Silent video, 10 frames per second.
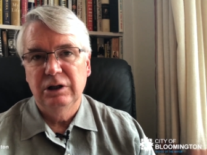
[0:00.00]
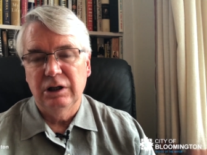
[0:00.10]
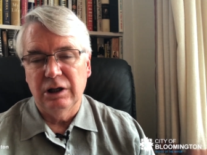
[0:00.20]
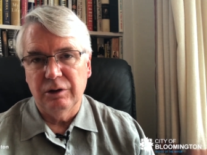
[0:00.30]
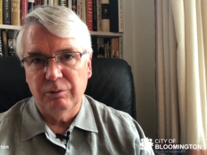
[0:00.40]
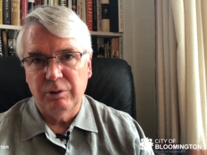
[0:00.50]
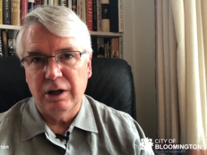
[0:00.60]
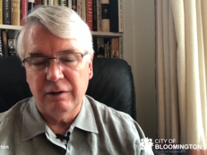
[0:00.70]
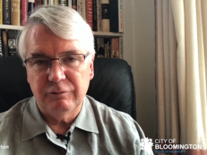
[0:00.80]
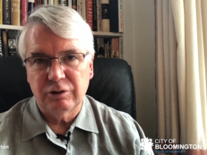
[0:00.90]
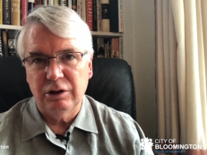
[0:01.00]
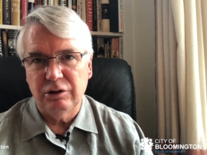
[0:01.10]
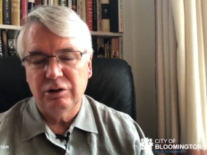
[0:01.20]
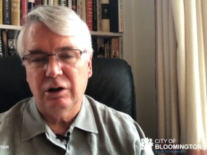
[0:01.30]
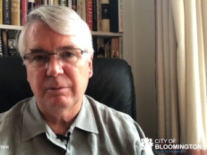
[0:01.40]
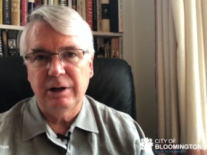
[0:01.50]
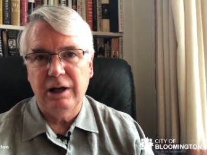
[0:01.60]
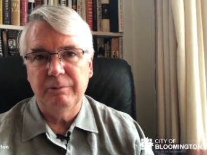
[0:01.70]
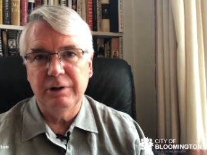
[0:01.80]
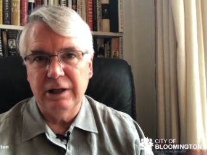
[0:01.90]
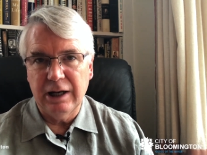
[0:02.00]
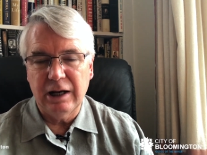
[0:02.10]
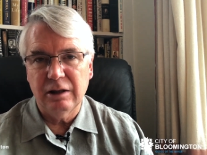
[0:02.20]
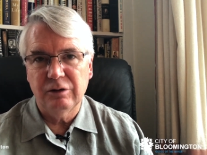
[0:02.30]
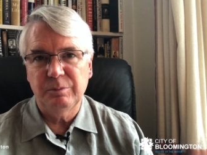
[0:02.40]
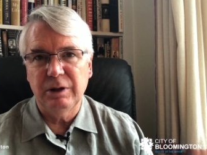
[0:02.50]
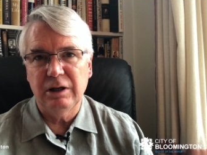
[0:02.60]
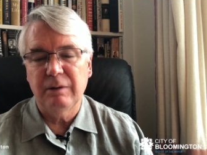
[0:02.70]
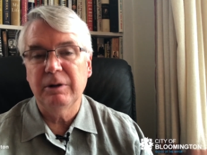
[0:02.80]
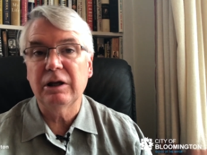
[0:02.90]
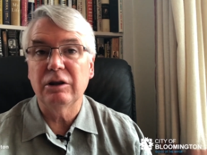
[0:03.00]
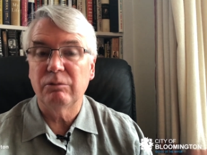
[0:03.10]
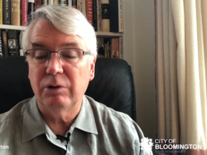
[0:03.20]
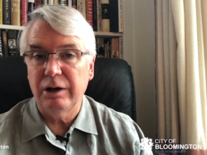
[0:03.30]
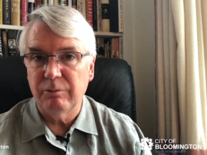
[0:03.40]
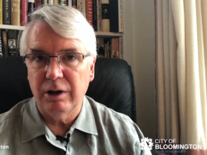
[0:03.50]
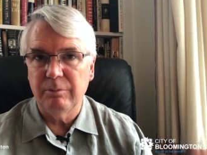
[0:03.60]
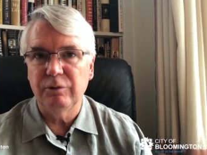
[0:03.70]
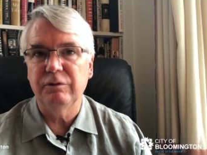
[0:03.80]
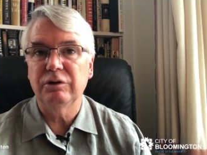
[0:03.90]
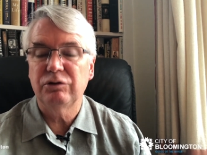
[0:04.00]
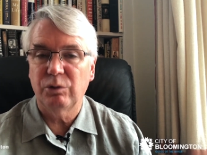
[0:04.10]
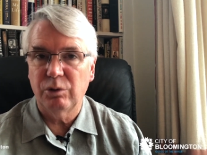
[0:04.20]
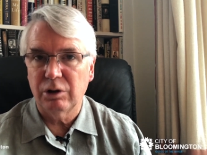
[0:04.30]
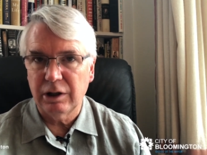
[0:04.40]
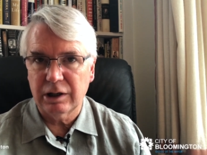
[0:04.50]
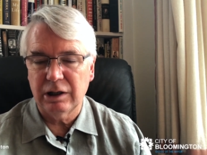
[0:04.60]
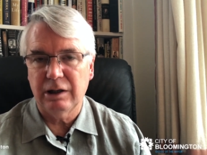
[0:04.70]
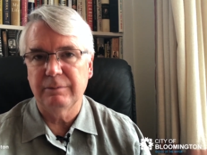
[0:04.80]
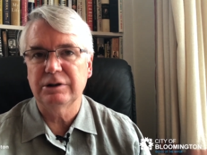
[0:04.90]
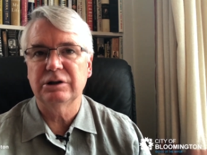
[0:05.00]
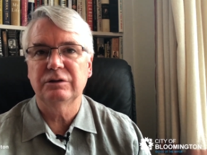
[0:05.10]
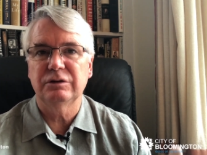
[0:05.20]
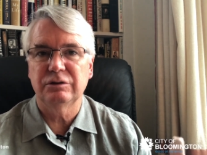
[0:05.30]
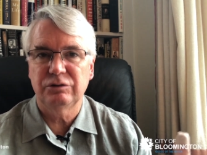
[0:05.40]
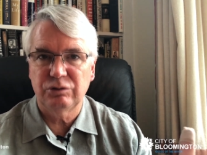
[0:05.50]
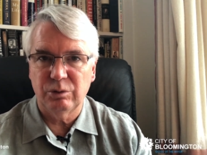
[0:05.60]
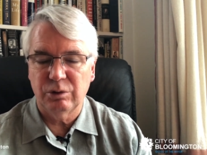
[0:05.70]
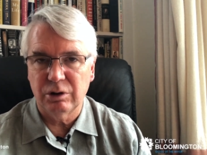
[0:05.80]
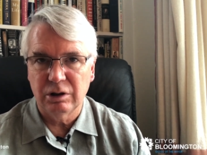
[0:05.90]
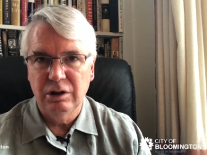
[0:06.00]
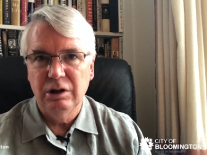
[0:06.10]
the way I've tried to talk about how we get out of this pandemic in the right way, moving toward economic justice, toward